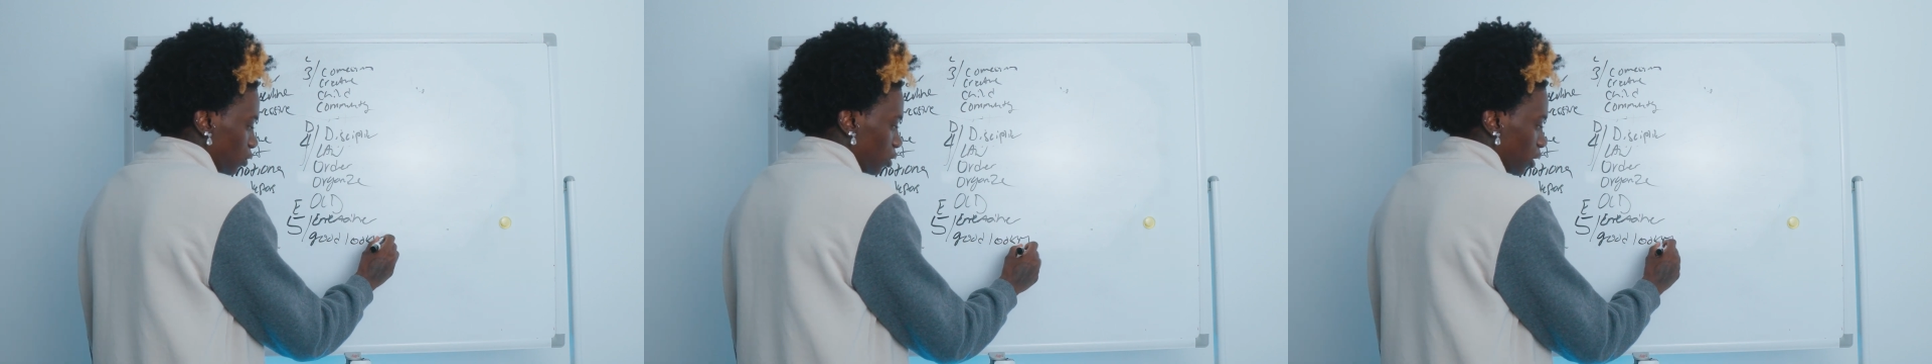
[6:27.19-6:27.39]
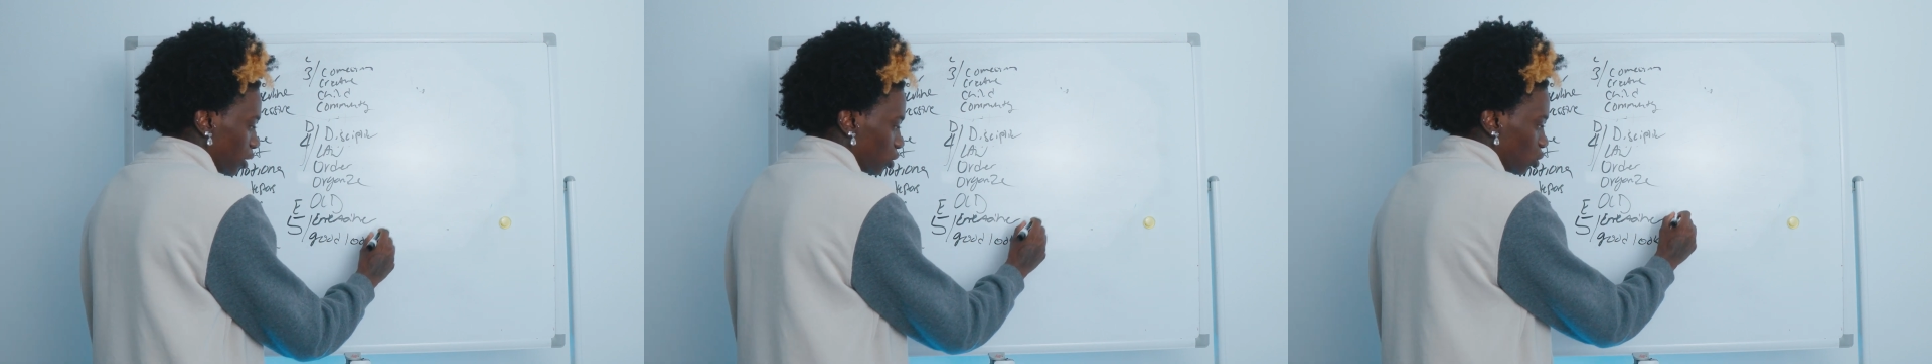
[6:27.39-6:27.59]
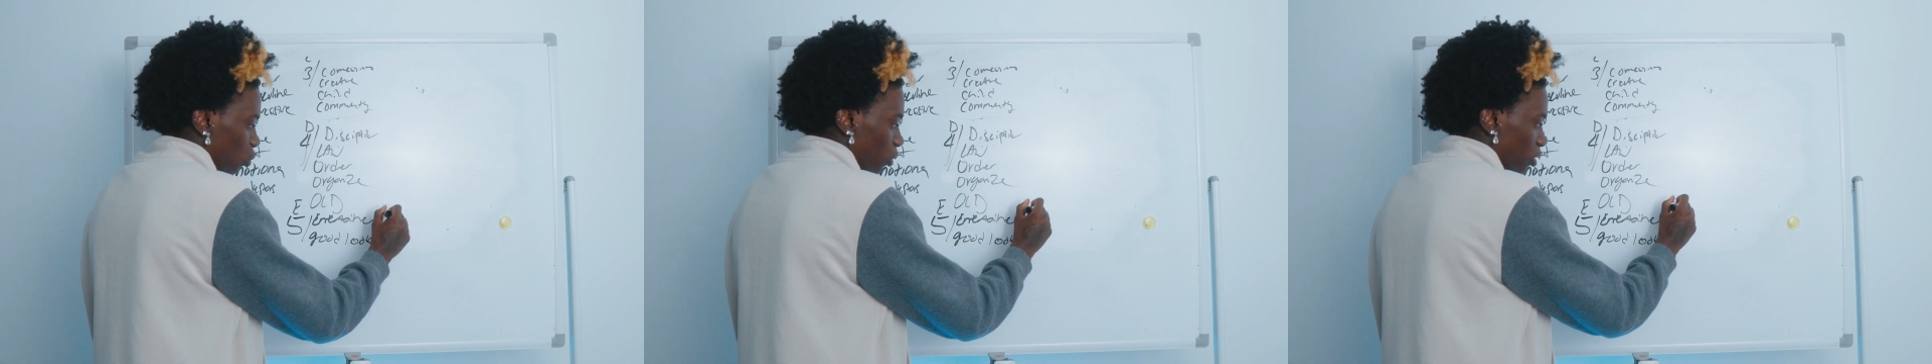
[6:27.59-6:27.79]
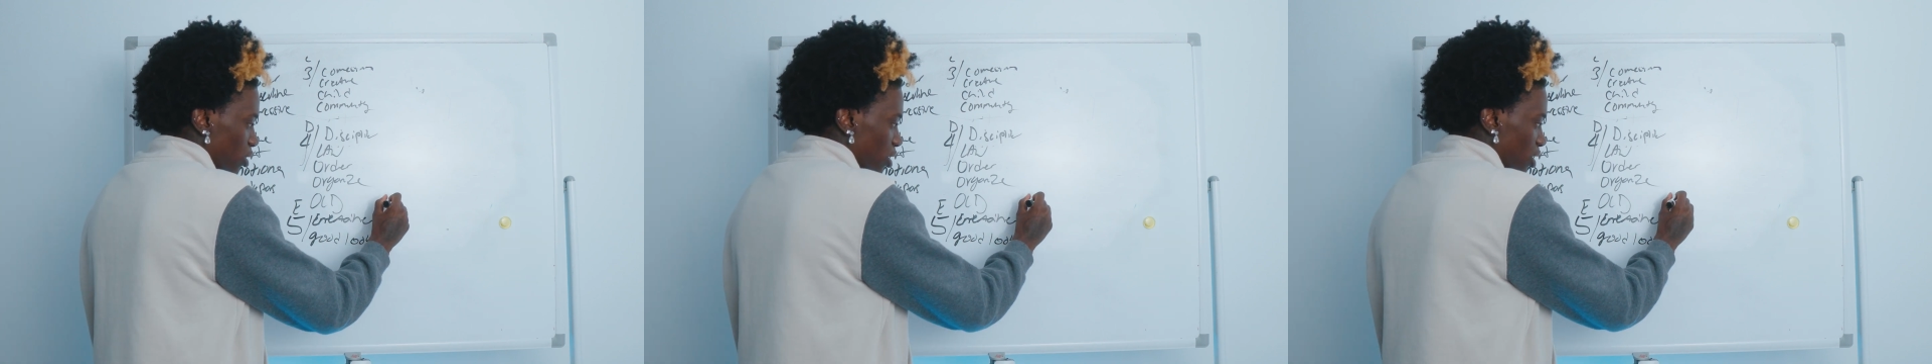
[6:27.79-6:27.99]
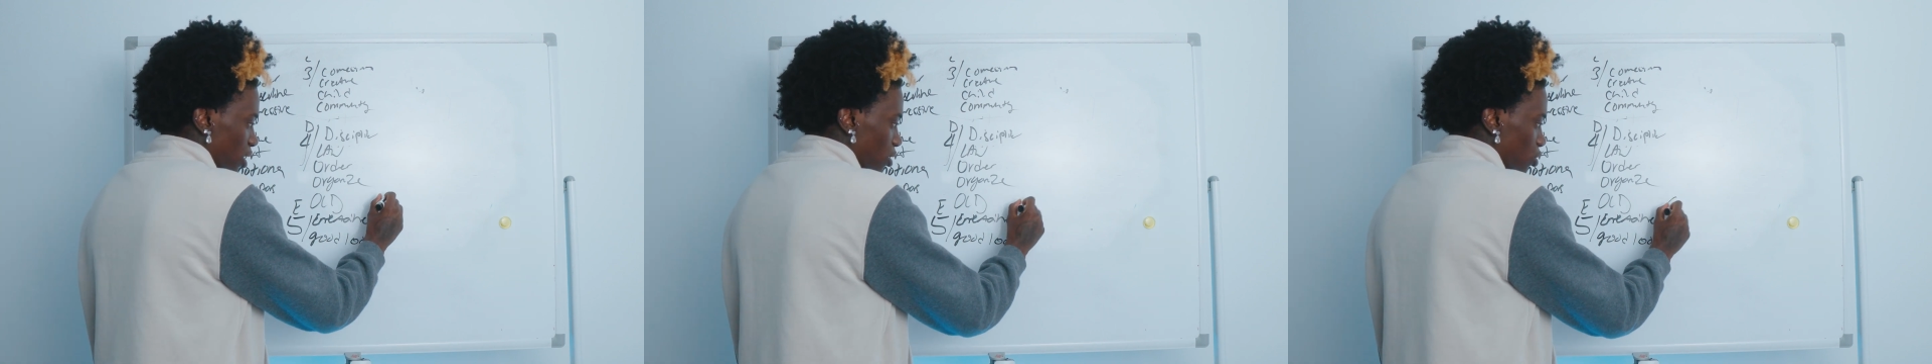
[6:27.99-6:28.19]
If you look at the
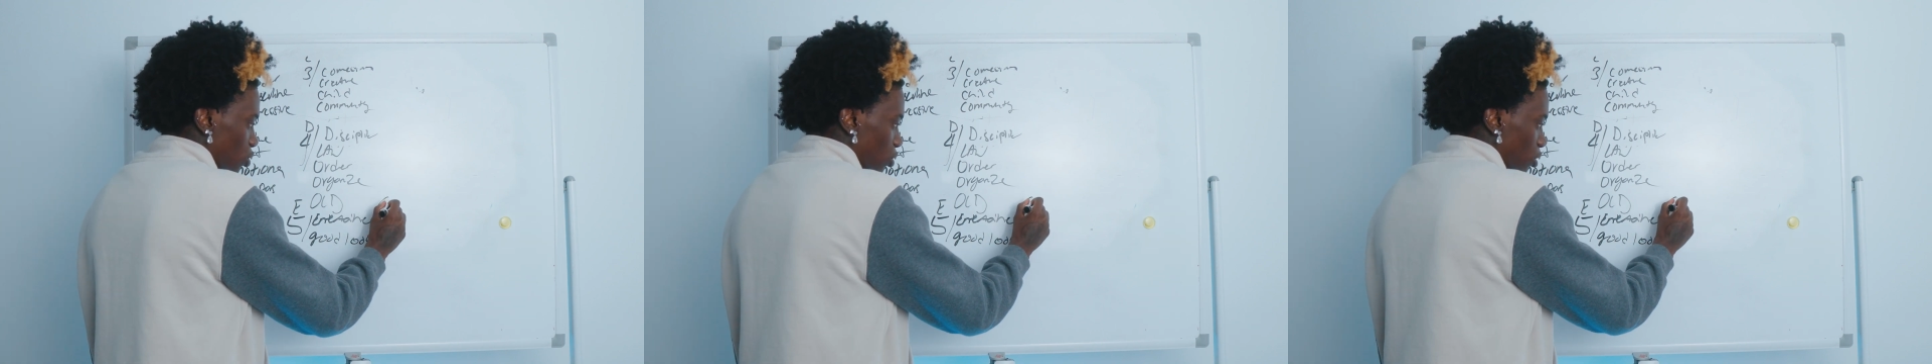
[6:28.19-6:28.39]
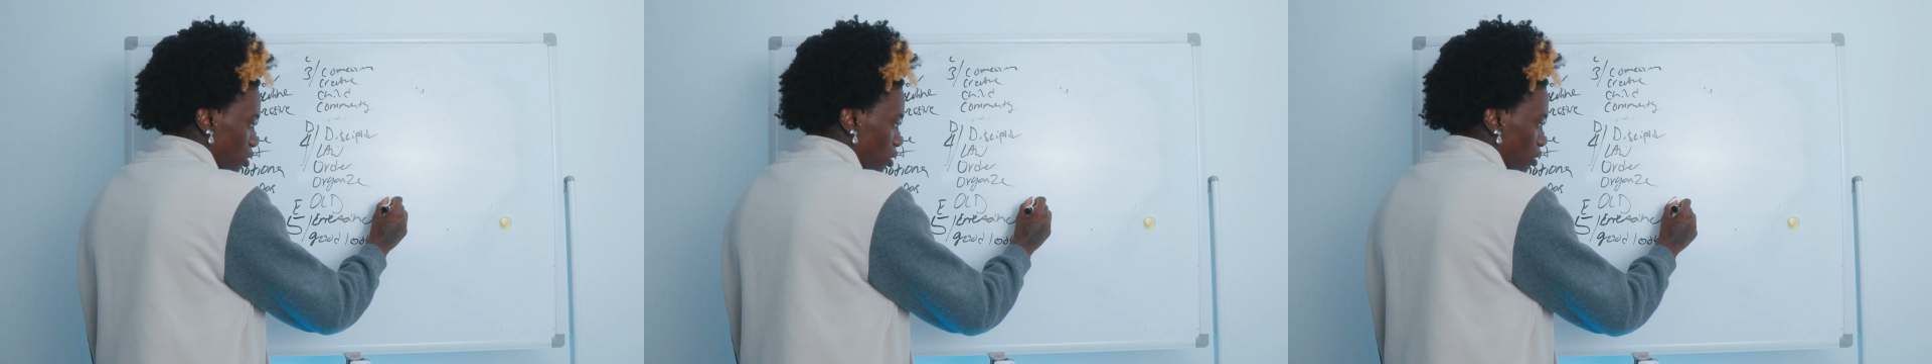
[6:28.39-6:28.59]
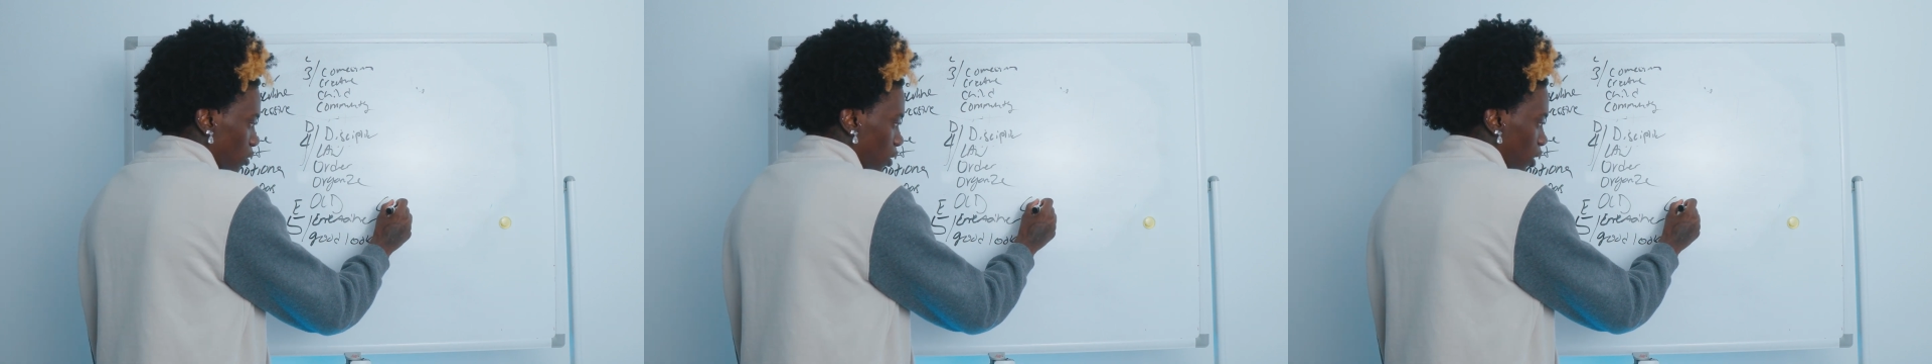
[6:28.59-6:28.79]
word center,